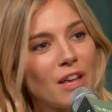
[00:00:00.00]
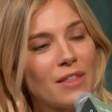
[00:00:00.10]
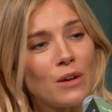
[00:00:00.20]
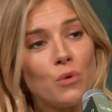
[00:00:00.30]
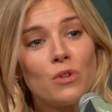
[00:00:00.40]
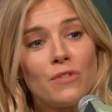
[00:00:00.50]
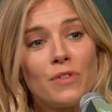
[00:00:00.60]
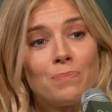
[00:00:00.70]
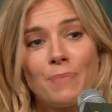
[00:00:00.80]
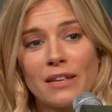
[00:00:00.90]
I think all of
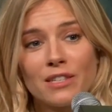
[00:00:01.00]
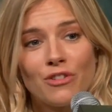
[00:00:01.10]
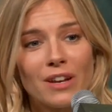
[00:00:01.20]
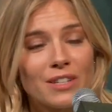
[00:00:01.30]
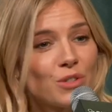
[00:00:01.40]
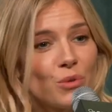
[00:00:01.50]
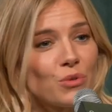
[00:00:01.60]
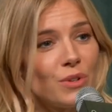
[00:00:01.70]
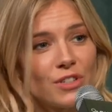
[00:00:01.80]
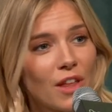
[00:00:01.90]
the best directors
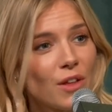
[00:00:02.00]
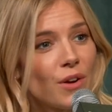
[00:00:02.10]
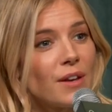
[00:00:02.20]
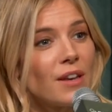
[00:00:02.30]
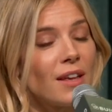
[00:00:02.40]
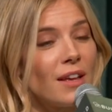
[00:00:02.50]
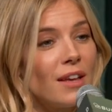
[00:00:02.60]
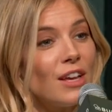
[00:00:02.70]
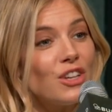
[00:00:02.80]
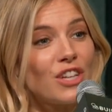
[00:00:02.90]
talk to each other and
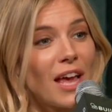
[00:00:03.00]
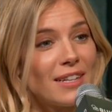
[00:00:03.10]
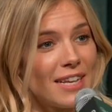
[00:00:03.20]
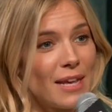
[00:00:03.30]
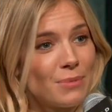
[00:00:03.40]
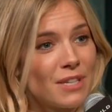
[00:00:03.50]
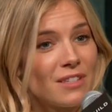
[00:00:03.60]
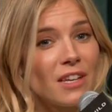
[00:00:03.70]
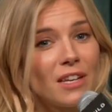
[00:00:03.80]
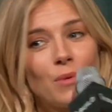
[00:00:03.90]
share tips,
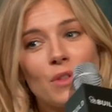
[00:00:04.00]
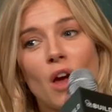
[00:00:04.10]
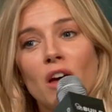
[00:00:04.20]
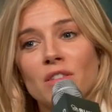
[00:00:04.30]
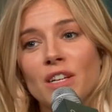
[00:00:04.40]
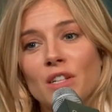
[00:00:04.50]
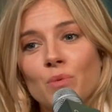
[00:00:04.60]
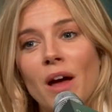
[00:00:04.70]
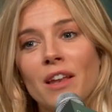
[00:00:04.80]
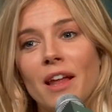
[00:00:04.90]
and certainly with casting as
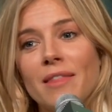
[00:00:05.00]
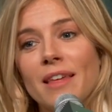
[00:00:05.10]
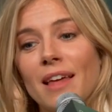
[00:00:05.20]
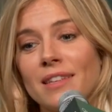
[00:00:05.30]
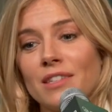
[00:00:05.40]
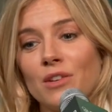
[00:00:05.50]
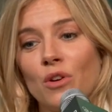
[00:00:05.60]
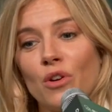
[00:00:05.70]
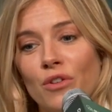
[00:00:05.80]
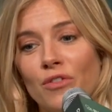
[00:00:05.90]
well. And I think that's the
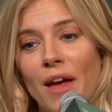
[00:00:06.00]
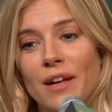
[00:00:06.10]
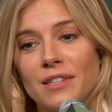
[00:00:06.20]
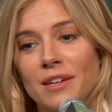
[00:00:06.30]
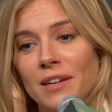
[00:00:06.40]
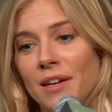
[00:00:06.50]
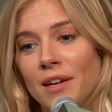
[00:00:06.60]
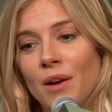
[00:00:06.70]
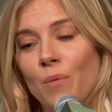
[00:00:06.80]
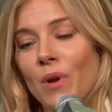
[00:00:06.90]
knock-on effect.
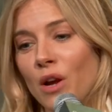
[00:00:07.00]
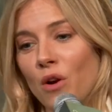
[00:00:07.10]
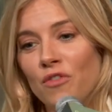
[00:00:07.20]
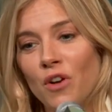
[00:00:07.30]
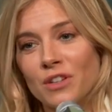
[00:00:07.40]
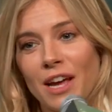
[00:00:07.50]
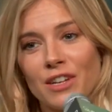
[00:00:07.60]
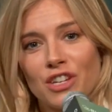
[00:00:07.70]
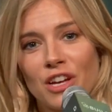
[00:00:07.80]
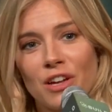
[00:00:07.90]
When I got
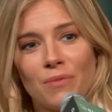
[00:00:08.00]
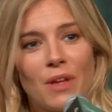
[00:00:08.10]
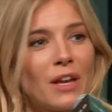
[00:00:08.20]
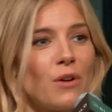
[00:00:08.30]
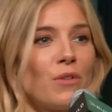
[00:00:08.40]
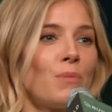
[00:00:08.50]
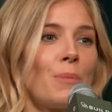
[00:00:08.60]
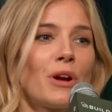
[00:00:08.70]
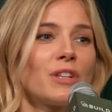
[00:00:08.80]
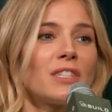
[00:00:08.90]
Foxcatcher, then I got
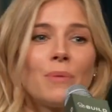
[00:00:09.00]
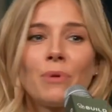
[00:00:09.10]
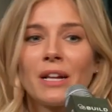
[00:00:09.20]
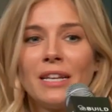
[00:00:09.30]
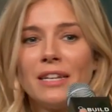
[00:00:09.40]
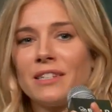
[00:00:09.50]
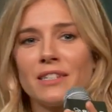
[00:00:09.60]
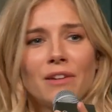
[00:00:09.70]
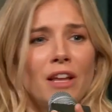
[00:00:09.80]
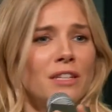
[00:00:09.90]
American Sniper.
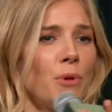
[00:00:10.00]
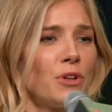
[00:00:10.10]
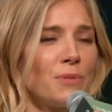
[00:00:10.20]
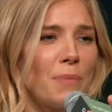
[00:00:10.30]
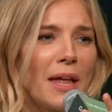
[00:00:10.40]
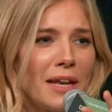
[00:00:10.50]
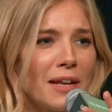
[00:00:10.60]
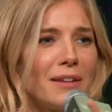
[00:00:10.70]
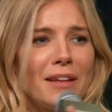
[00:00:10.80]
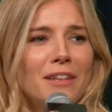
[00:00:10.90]
Clint had spoken to Bennett,
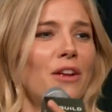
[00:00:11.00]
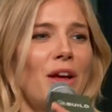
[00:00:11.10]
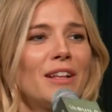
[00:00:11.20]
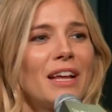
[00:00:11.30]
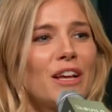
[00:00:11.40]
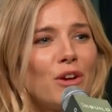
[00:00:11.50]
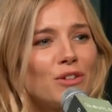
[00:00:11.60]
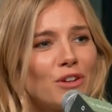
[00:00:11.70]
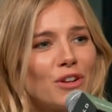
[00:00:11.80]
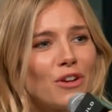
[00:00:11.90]
and you know it
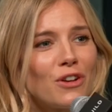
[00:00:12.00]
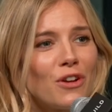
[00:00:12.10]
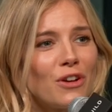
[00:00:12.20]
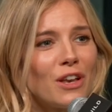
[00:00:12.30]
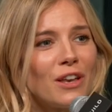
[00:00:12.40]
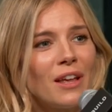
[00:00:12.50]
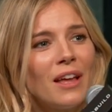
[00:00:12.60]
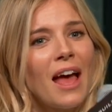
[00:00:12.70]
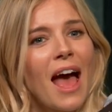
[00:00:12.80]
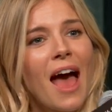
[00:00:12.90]
goes on and on and on. And
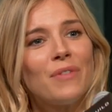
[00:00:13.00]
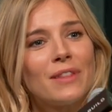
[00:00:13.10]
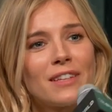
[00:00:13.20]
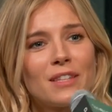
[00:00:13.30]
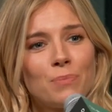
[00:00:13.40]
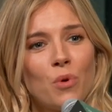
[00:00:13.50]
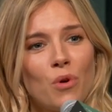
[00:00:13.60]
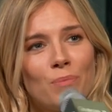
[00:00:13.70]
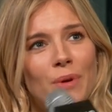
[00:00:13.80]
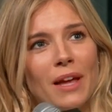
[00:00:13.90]
having that
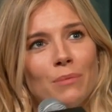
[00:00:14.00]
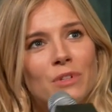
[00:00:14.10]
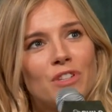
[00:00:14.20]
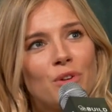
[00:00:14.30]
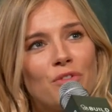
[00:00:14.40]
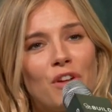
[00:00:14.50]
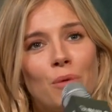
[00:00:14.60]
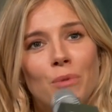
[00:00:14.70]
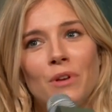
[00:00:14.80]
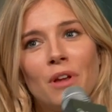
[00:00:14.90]
support and being able to do a
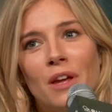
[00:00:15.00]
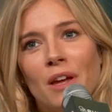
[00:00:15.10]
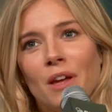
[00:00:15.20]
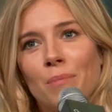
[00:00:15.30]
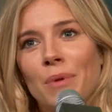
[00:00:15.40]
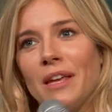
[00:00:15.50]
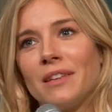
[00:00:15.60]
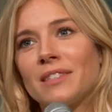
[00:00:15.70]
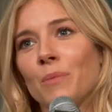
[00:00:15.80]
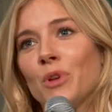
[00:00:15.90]
film and
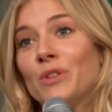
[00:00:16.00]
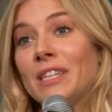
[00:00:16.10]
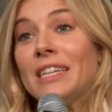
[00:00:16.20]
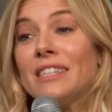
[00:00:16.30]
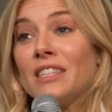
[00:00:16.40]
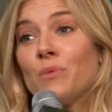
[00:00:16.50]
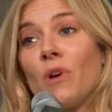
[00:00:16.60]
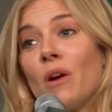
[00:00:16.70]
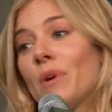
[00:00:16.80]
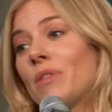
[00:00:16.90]
be someone who's easy to
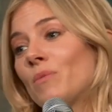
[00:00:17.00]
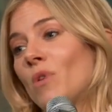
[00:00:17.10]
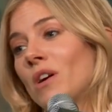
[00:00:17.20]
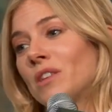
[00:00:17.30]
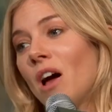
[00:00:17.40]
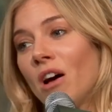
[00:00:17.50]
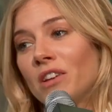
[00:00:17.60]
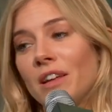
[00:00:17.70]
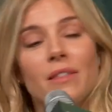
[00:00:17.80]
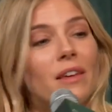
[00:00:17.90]
work with and works
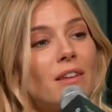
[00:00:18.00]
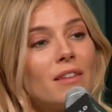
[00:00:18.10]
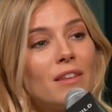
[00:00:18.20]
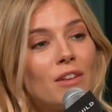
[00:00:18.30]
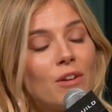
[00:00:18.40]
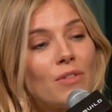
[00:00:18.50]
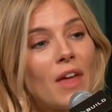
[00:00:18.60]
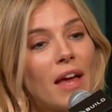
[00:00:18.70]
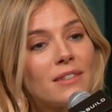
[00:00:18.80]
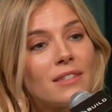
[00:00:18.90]
hard, I think
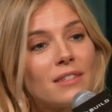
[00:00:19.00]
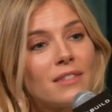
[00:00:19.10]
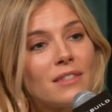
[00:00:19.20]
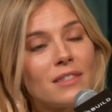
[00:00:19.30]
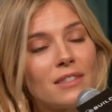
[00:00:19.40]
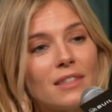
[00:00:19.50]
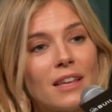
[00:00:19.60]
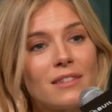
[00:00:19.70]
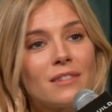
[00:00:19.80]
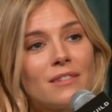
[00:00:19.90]

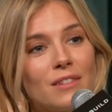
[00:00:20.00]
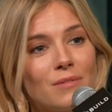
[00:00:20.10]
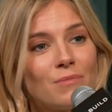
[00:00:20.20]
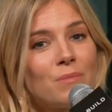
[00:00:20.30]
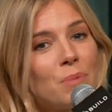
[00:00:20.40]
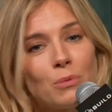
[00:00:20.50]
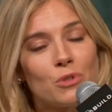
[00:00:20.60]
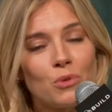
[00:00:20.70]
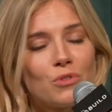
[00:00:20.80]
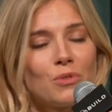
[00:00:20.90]
there's people
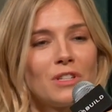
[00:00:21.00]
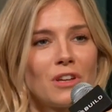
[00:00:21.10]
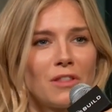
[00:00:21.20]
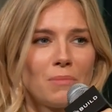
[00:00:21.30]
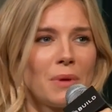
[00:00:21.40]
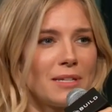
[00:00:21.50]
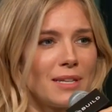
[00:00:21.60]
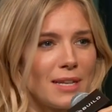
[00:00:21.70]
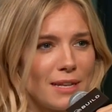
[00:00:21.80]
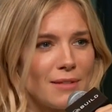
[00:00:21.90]
talk to each other,
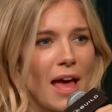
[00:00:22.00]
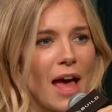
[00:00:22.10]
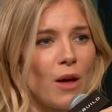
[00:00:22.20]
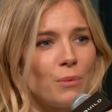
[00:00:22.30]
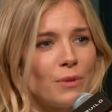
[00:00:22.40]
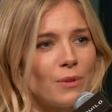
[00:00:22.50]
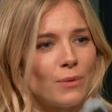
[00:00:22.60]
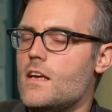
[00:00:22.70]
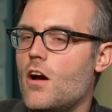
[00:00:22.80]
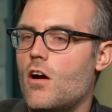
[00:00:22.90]
basically. That helps.
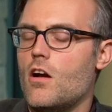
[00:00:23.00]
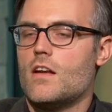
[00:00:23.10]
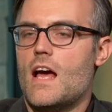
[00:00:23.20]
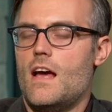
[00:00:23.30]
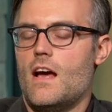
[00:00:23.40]
it hard?